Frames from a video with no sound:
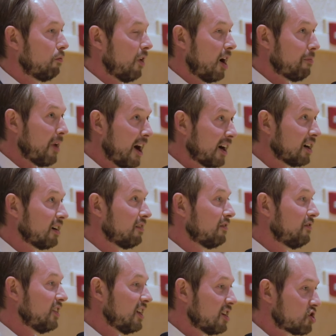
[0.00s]
among
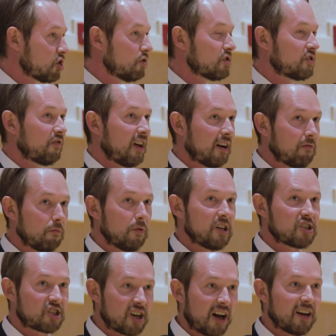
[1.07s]
the issues that we
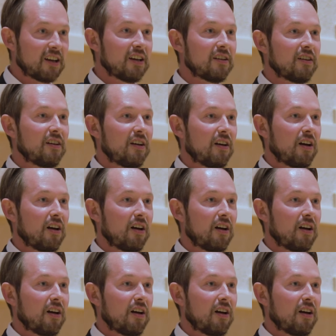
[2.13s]
studied